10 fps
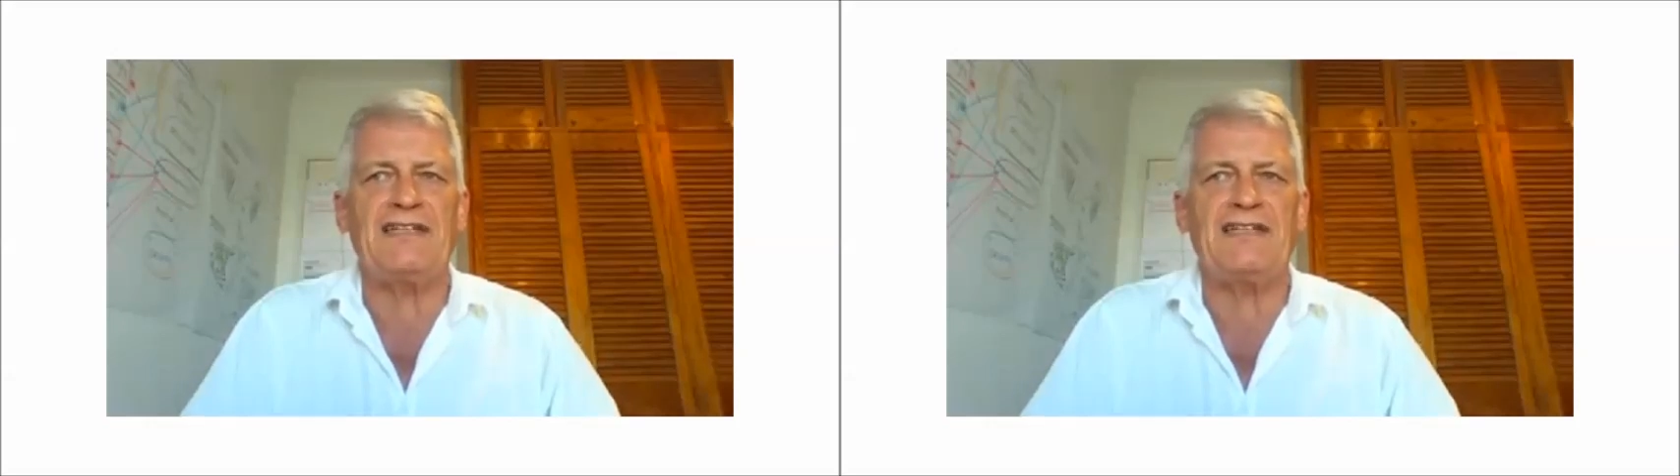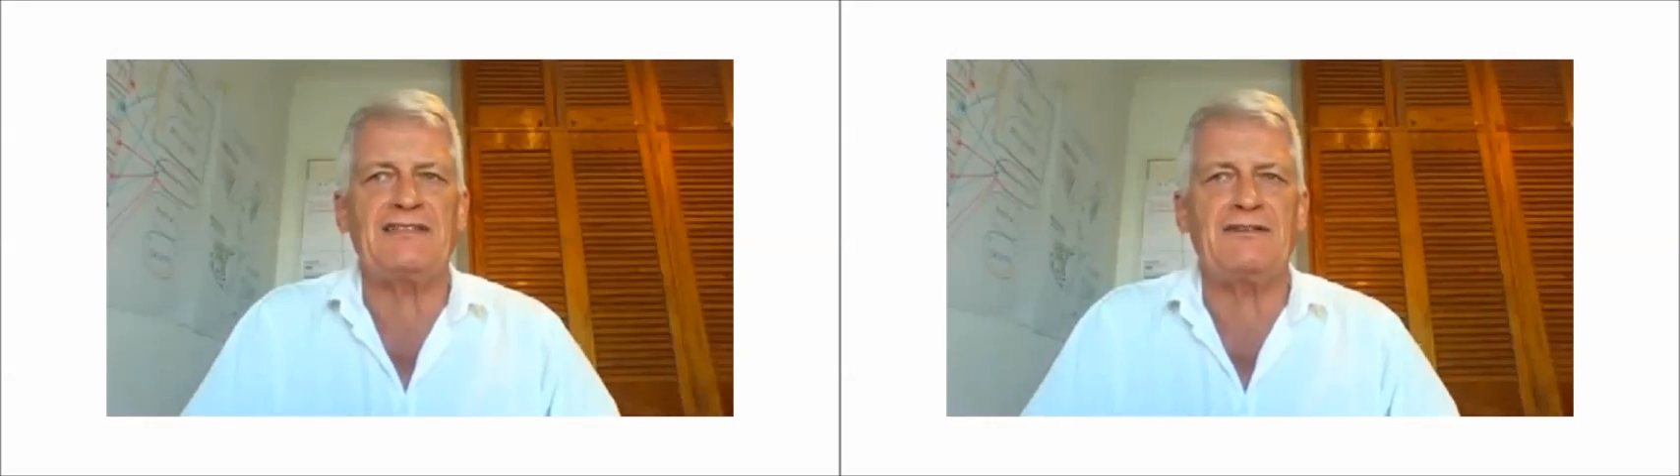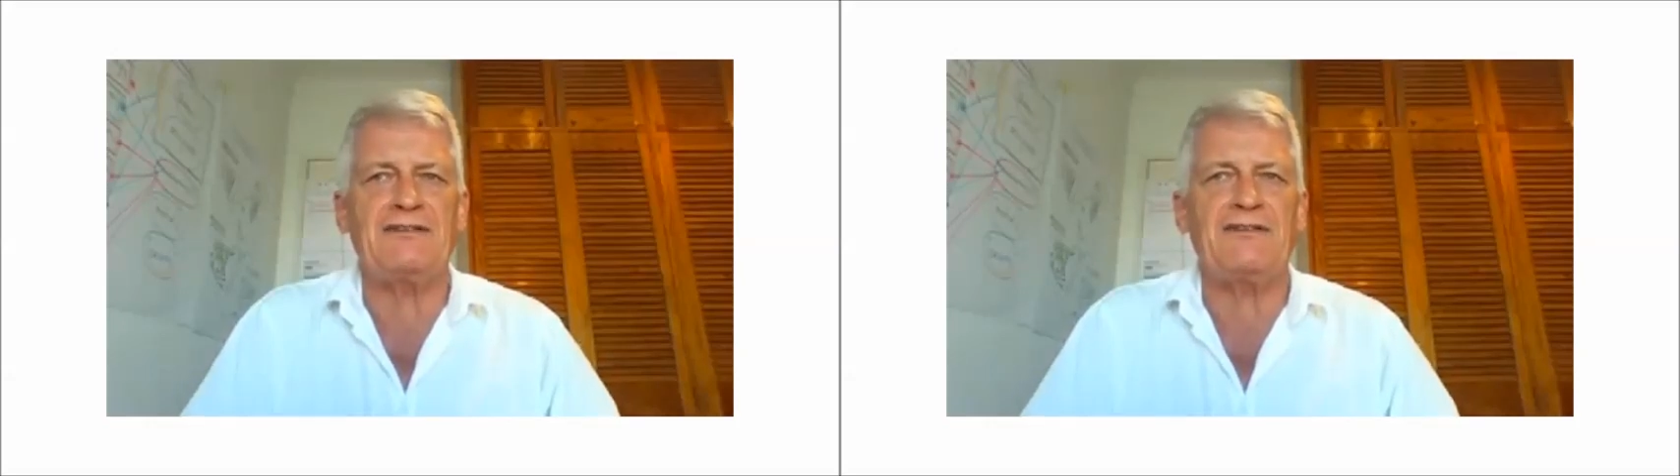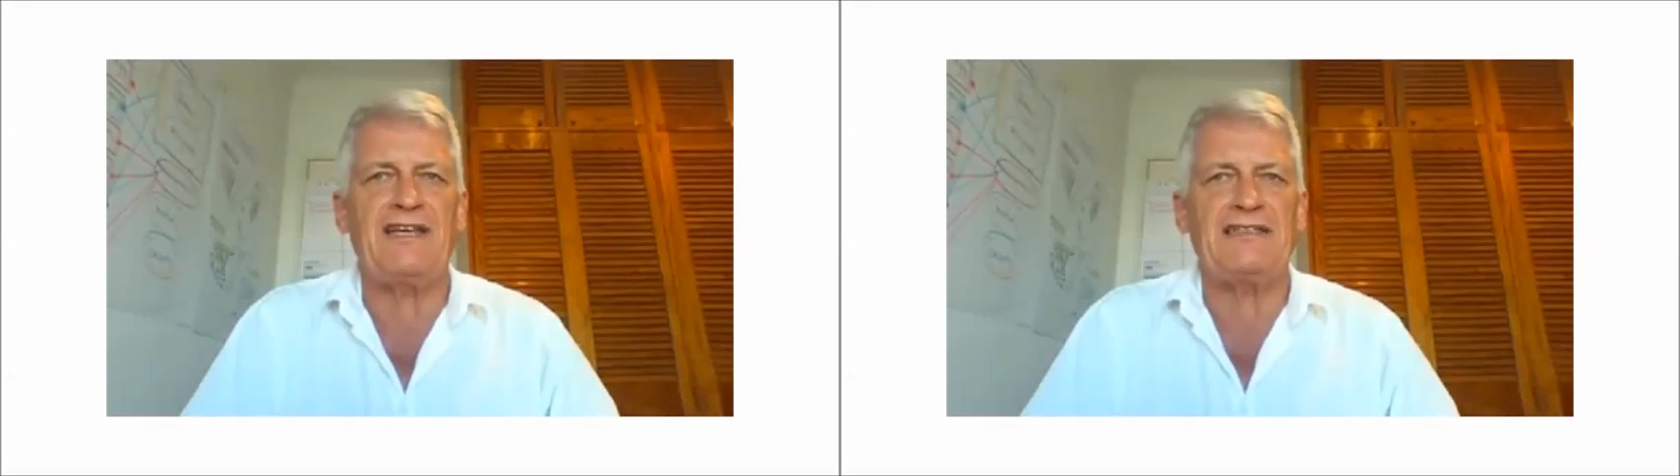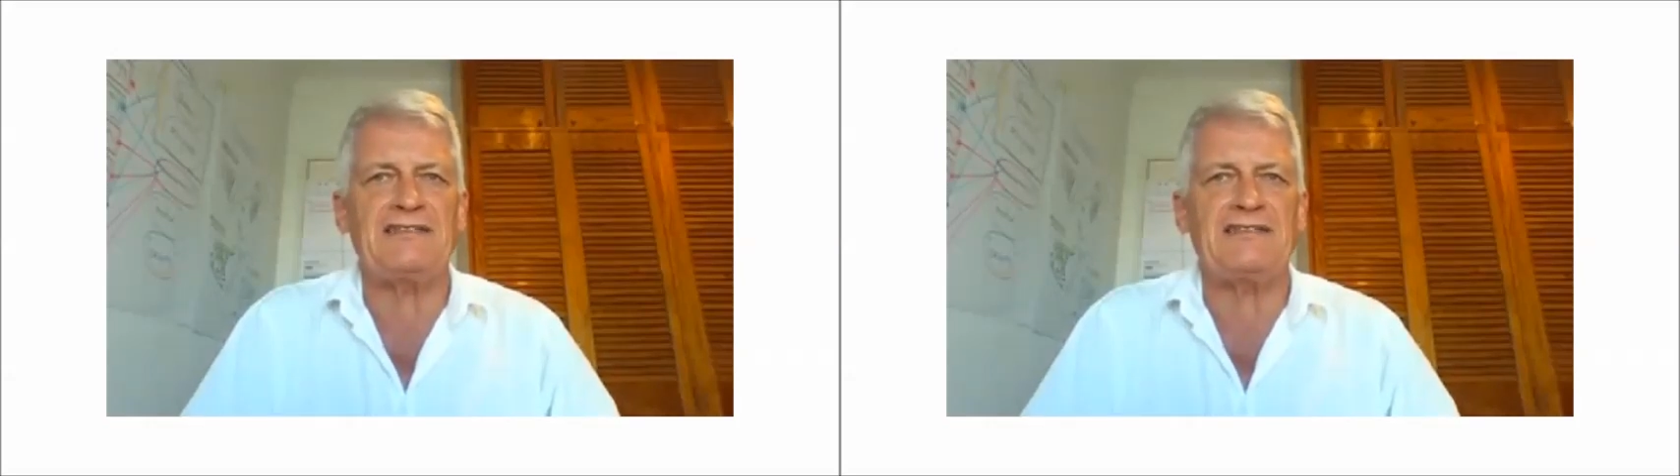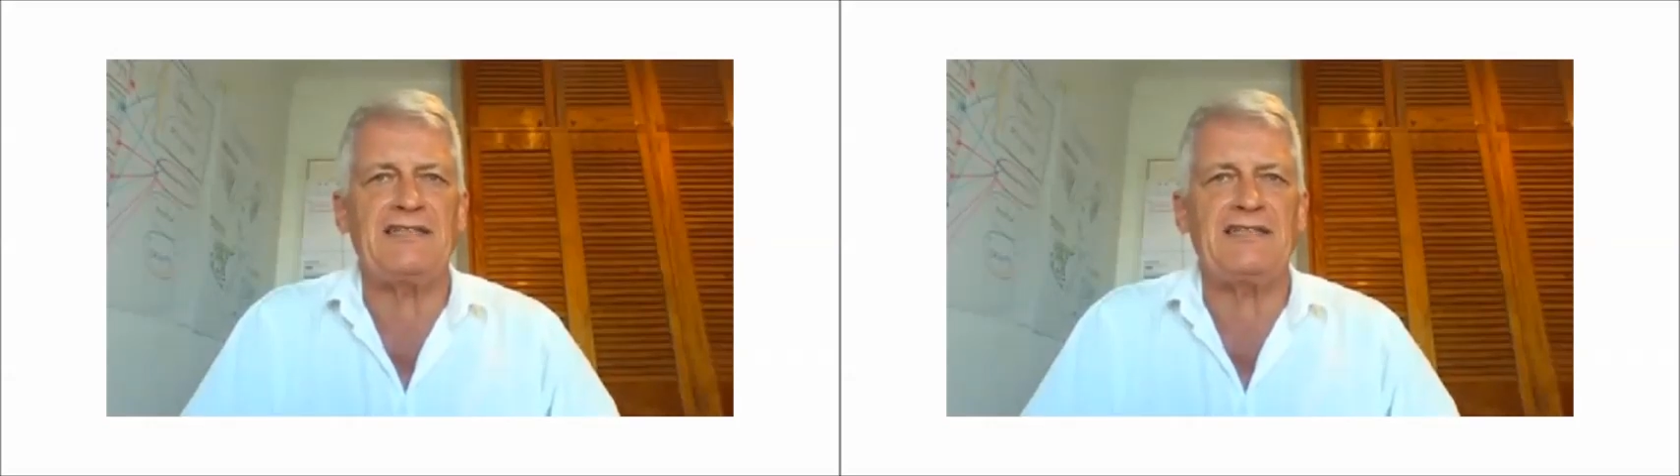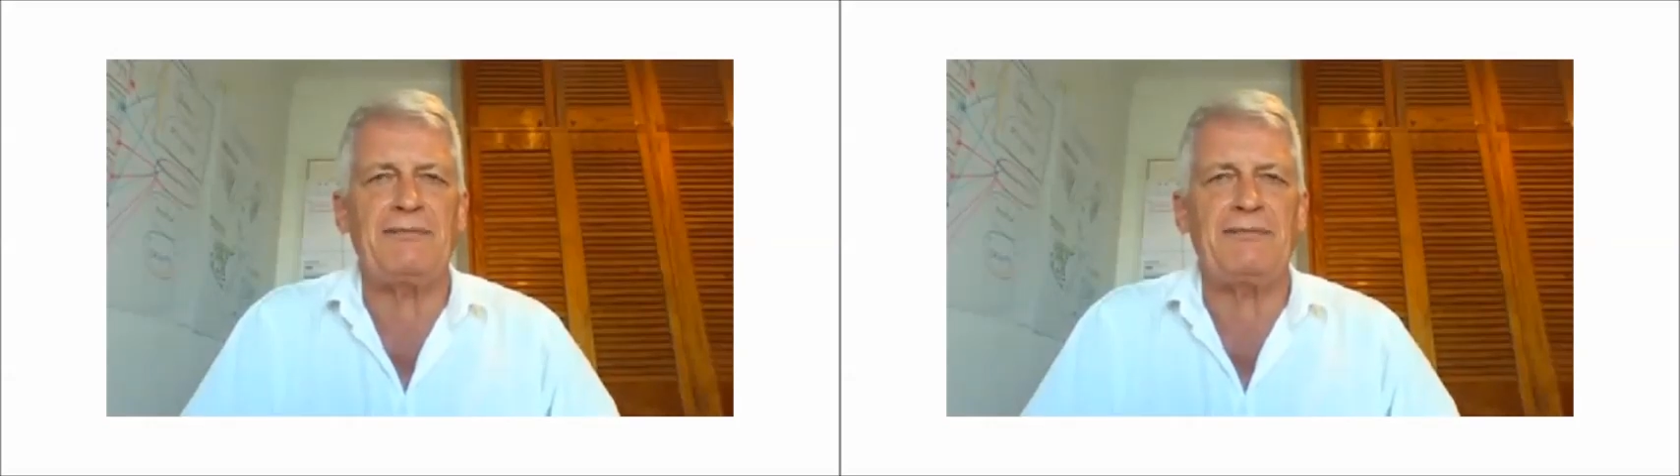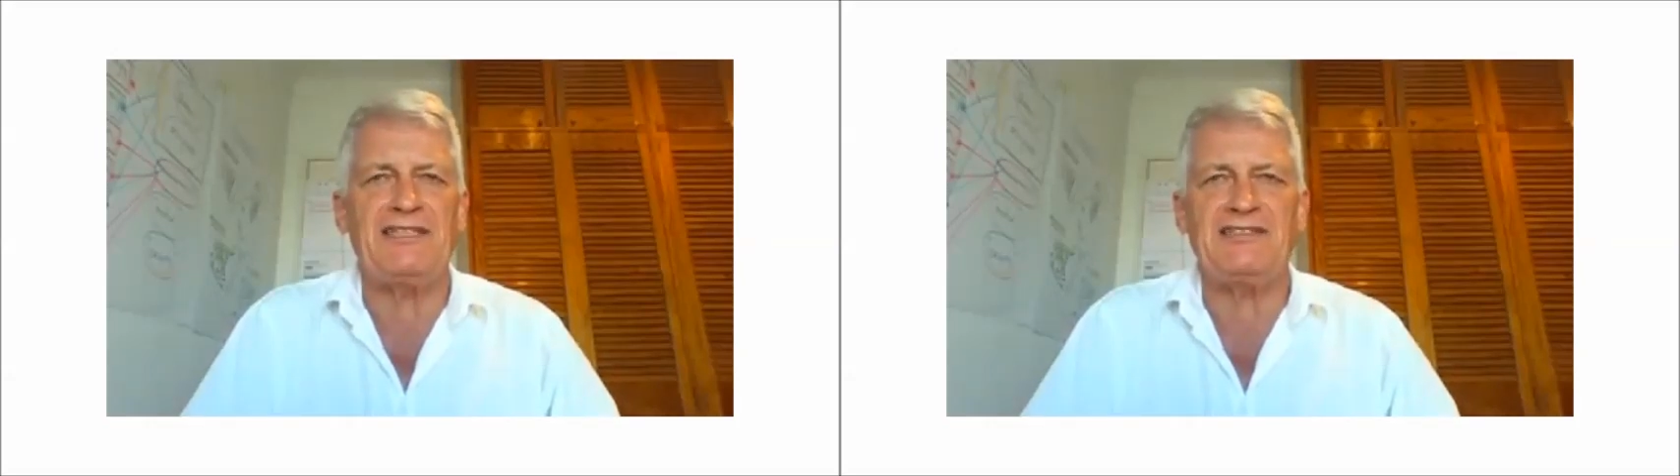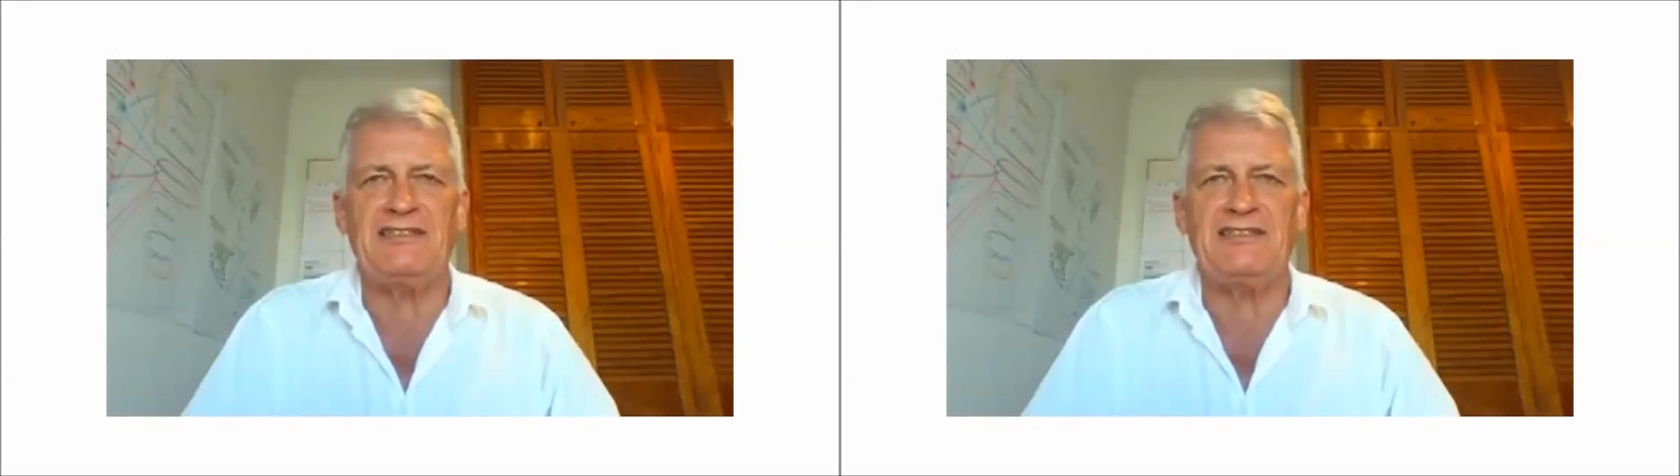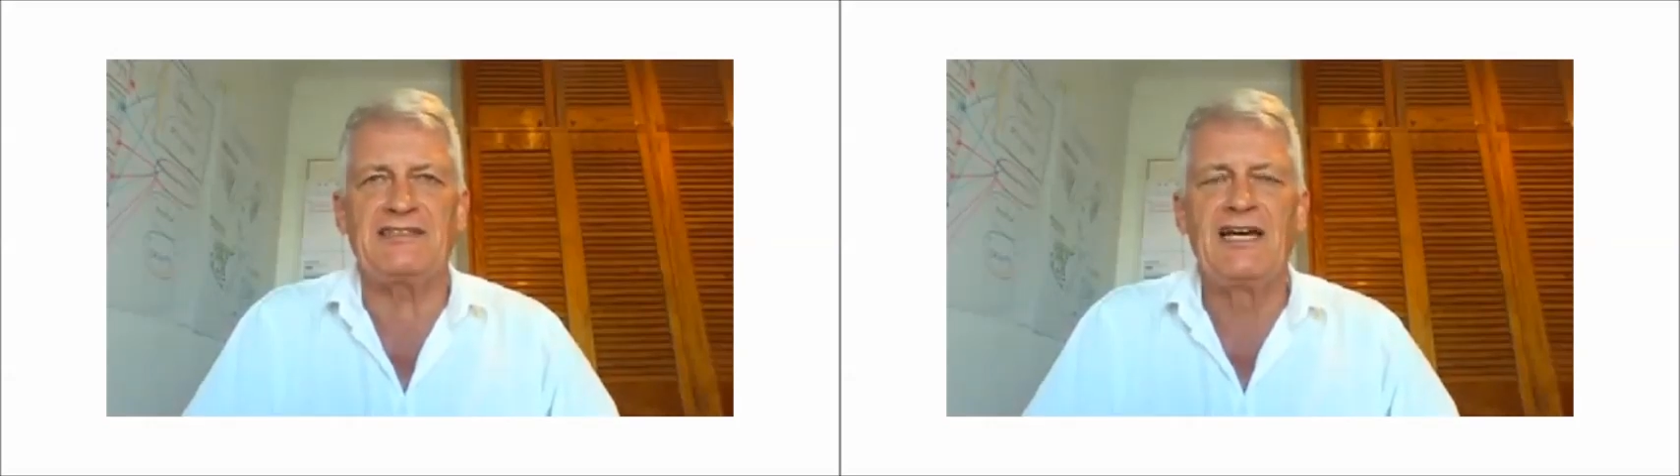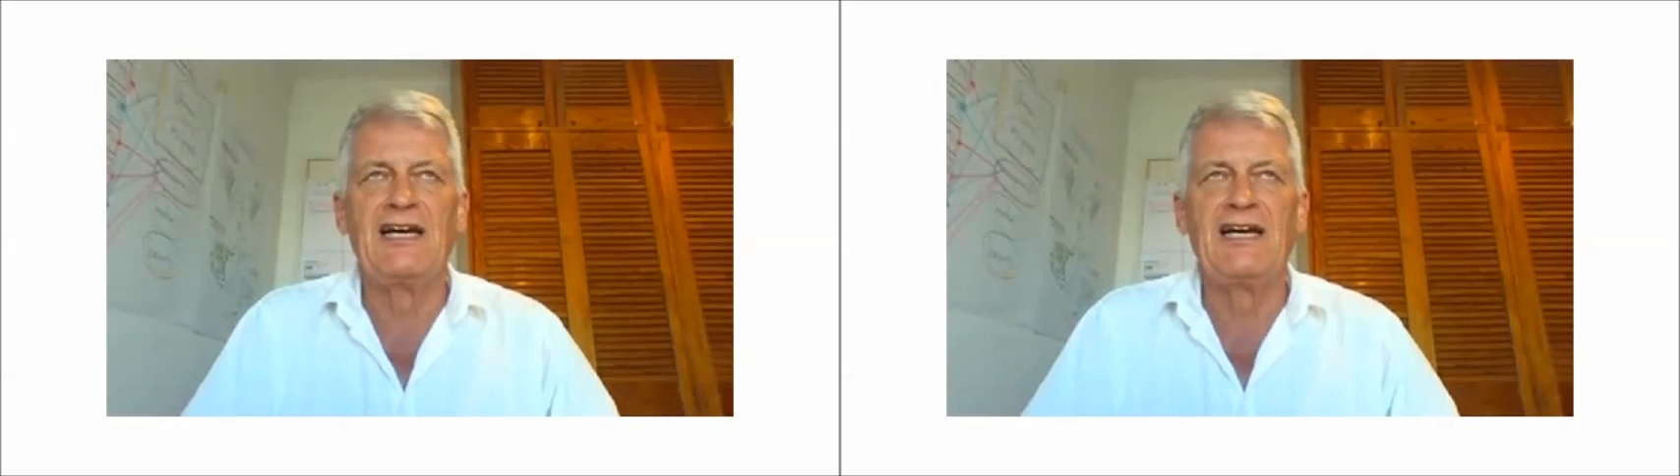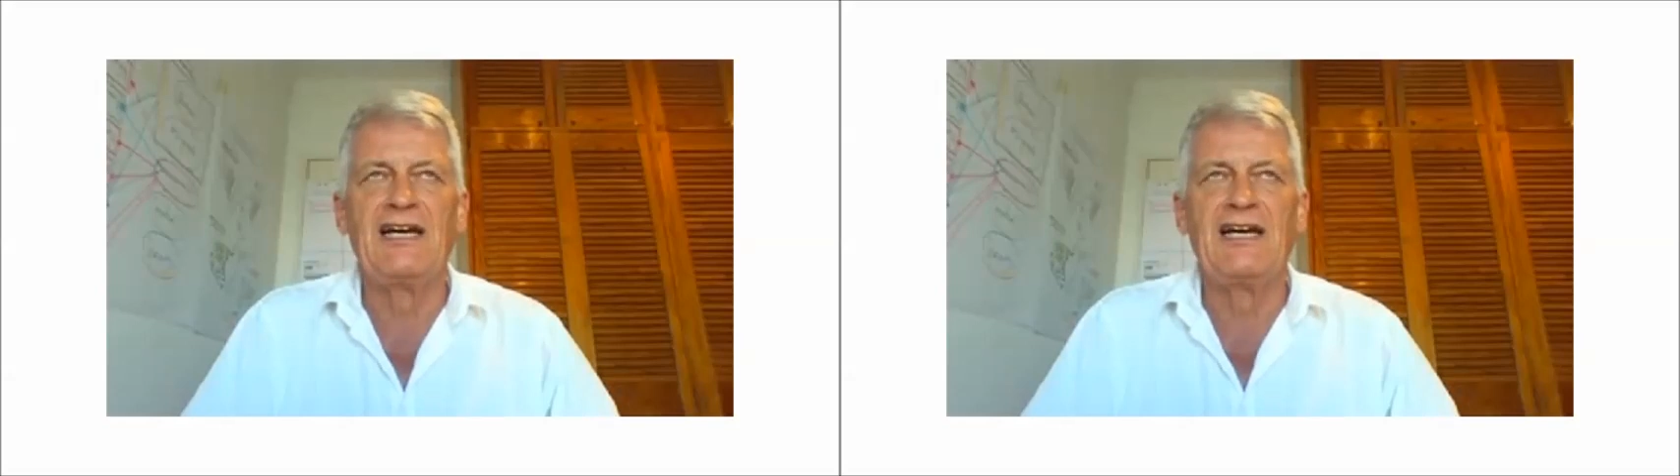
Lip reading: that basis.